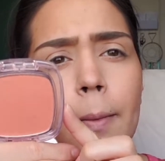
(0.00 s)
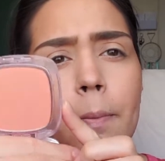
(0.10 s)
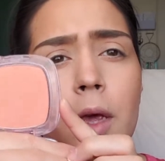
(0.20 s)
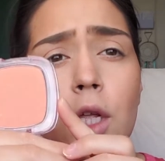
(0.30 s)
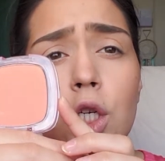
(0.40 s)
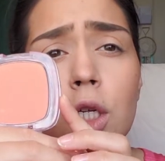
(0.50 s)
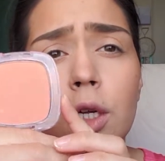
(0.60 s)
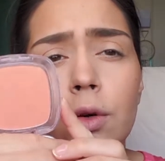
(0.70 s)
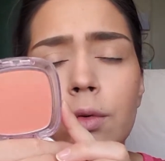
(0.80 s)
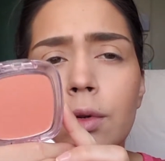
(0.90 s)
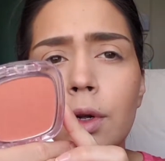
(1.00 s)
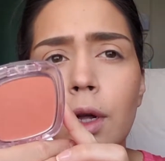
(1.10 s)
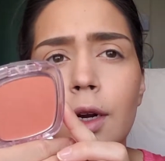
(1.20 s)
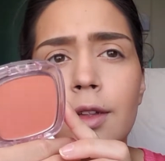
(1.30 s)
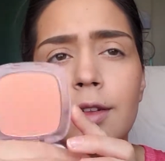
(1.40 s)
like a peachy tone,
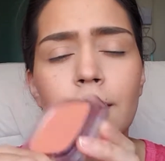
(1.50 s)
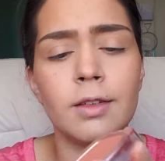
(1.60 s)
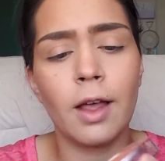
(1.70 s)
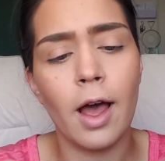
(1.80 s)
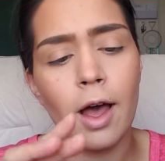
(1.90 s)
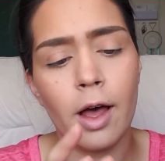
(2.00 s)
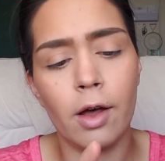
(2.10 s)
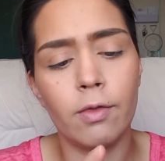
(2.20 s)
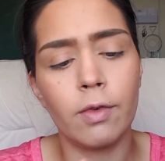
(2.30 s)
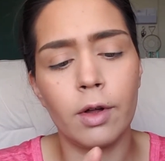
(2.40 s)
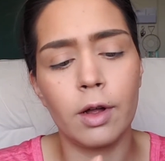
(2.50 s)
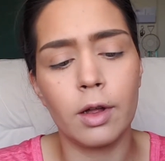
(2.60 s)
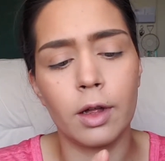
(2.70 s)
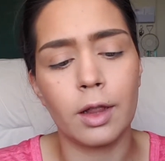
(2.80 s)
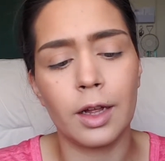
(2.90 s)
and it does have
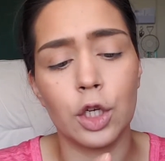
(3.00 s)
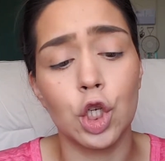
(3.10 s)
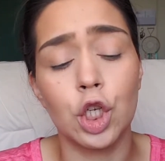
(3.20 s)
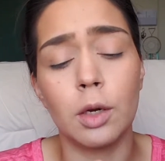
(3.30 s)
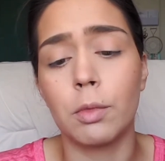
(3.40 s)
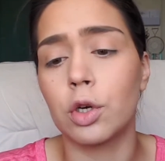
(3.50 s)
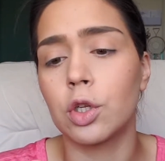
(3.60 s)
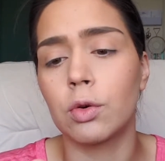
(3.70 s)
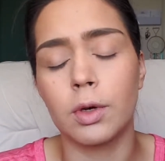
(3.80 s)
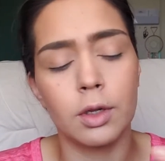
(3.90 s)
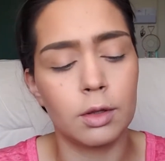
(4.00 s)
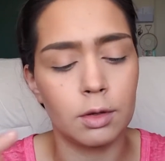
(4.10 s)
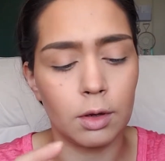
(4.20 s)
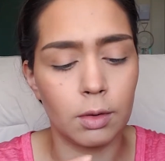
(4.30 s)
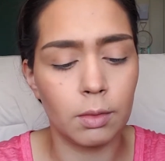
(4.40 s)
like a shimmer to it,
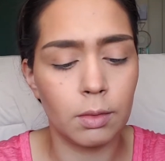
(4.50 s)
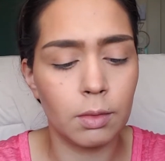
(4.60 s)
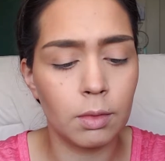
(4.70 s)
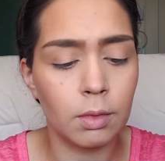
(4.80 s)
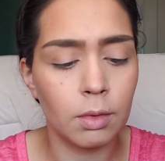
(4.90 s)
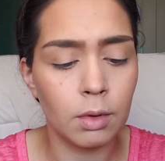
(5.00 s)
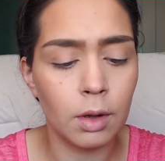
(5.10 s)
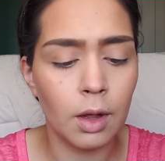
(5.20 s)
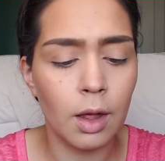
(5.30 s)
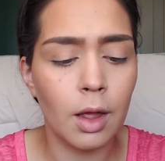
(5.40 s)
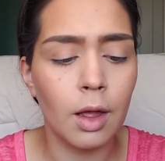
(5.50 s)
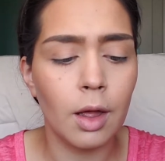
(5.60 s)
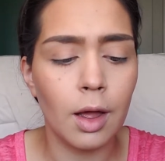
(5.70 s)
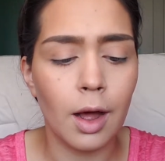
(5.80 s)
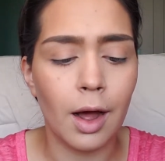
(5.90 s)
so
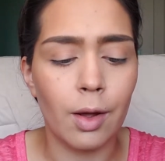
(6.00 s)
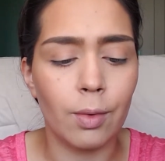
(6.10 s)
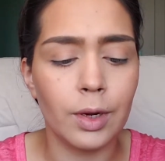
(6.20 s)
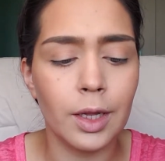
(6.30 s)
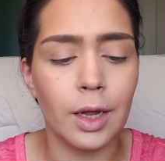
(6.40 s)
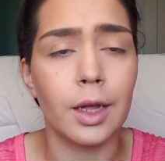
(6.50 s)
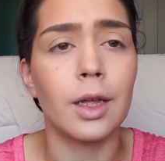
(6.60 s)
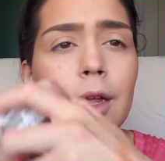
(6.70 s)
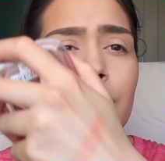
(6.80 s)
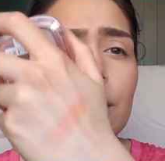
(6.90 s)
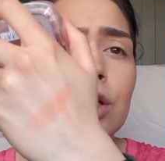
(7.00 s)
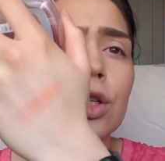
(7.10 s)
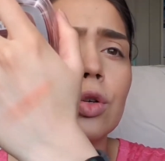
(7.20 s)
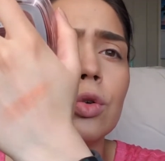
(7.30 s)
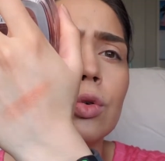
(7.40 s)
I really like it. And they
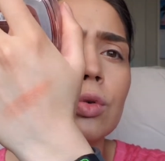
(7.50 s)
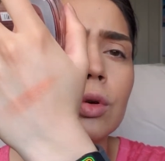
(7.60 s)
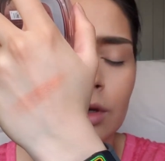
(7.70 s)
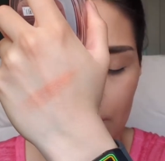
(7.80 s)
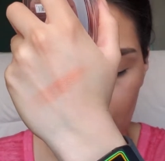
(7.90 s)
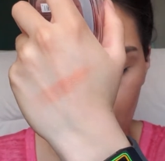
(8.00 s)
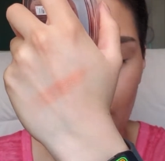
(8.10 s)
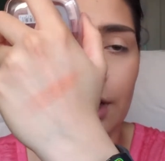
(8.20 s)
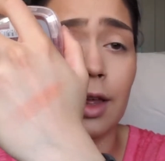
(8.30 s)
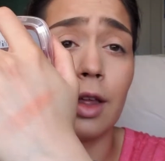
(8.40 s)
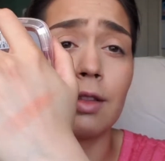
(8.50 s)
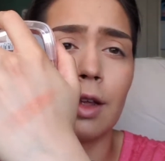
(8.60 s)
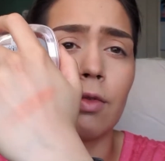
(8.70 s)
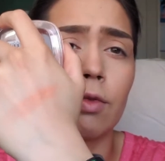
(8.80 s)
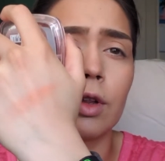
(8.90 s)
do, like, it's
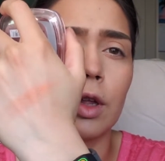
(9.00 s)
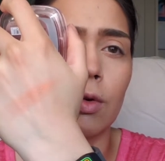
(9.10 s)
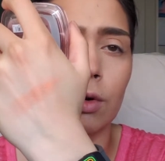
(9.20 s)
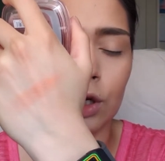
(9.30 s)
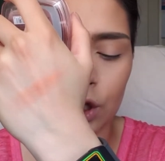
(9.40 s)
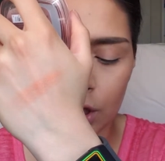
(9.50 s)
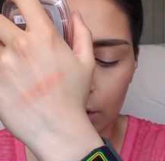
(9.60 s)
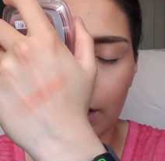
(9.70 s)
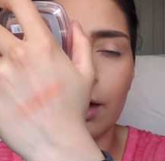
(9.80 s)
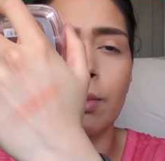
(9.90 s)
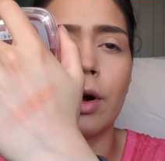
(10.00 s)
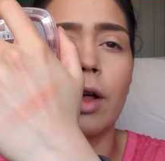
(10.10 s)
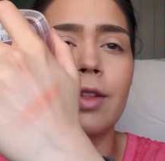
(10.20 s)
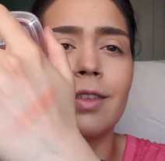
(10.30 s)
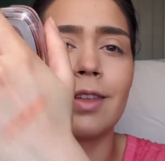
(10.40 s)
like really orangey looking, but
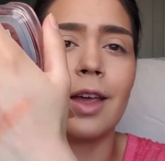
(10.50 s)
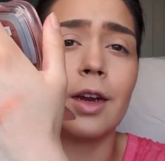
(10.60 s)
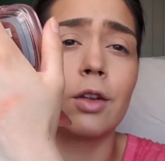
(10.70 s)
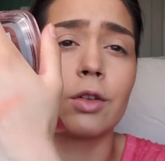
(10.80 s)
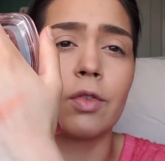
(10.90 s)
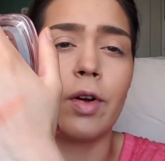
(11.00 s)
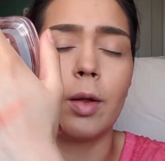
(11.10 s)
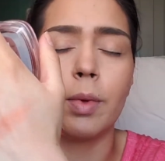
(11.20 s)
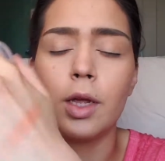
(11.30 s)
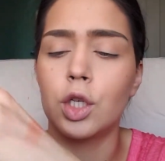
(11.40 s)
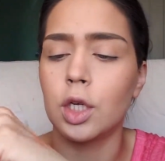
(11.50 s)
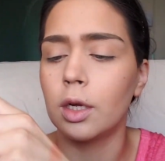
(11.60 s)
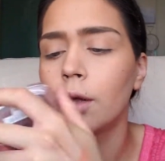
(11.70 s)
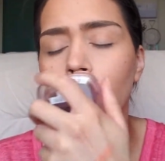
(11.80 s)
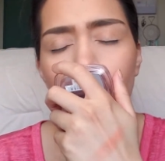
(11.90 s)
on the skin it looks very
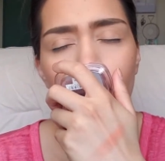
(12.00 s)
peachy.